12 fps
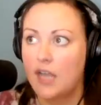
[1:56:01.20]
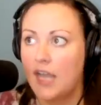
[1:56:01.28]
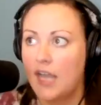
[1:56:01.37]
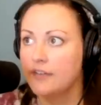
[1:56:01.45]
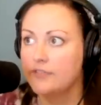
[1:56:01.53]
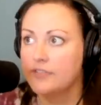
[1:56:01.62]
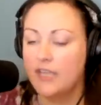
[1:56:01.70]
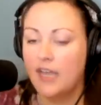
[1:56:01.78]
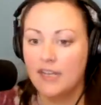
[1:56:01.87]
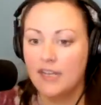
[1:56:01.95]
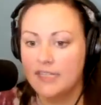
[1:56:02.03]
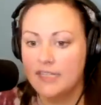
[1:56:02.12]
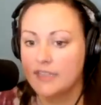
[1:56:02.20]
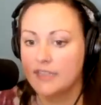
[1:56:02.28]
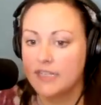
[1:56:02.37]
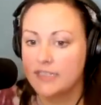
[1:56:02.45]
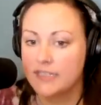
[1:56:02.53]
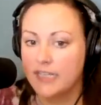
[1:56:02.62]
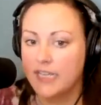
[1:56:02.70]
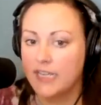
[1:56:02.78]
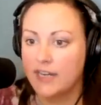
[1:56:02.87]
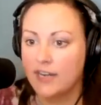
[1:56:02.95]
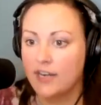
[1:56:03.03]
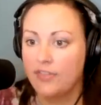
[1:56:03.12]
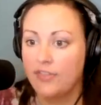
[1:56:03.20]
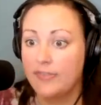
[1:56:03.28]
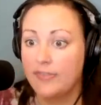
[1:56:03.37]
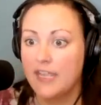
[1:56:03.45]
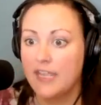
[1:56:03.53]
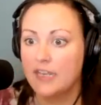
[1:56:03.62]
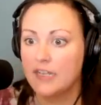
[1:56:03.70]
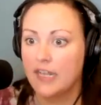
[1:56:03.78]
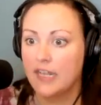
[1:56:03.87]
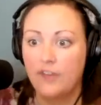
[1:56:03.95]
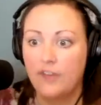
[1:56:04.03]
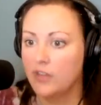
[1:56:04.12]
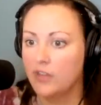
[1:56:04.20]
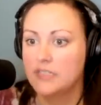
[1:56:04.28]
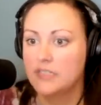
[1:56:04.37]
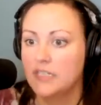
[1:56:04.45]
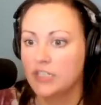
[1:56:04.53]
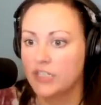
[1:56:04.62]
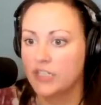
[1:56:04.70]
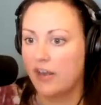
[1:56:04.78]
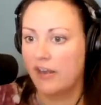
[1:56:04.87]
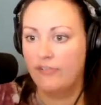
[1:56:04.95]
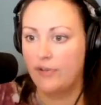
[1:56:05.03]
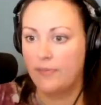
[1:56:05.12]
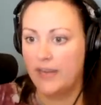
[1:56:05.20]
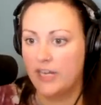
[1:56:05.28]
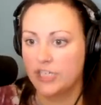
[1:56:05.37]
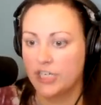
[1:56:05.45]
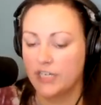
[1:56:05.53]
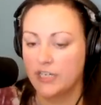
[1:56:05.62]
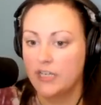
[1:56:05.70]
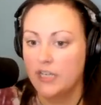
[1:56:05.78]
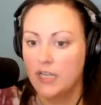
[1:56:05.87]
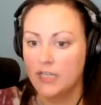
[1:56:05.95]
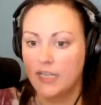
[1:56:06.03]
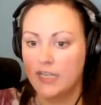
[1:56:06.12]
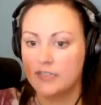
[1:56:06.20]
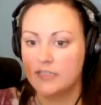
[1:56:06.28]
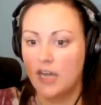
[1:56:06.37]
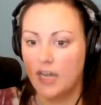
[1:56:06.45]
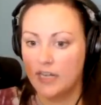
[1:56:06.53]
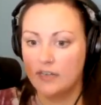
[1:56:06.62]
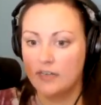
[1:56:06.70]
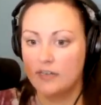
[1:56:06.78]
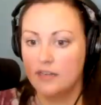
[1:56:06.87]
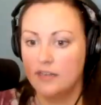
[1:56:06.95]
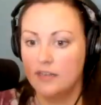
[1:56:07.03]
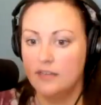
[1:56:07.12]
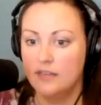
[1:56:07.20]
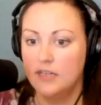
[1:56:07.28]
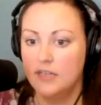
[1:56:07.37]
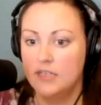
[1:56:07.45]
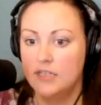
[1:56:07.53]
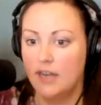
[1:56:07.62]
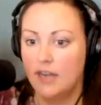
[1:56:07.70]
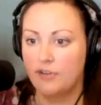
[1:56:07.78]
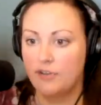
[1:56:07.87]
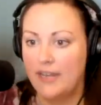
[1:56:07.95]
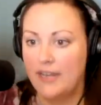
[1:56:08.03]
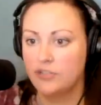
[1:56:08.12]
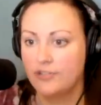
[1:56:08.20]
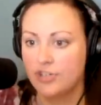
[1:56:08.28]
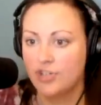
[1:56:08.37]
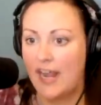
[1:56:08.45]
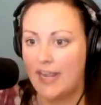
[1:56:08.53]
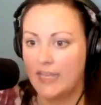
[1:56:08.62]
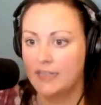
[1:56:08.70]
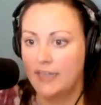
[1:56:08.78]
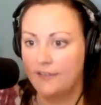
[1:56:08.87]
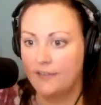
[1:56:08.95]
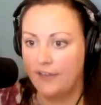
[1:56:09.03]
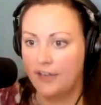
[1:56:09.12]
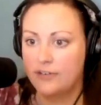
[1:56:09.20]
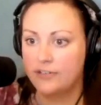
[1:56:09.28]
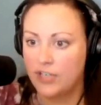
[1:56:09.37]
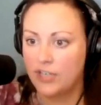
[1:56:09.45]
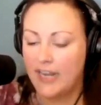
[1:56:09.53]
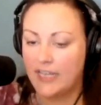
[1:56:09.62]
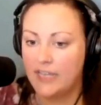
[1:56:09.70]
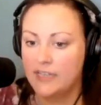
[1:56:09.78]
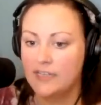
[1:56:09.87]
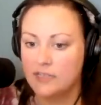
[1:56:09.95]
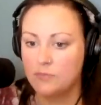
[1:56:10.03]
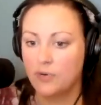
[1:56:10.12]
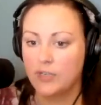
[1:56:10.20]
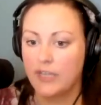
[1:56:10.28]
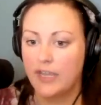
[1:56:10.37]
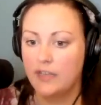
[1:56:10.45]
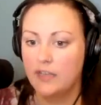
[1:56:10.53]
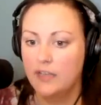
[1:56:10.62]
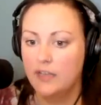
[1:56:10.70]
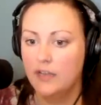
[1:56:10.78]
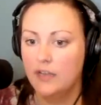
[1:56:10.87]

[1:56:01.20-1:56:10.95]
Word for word: kind of satellites and things in the air that they can like volunteer their information. Like it's not governmental tracking like federal tracking, it's more like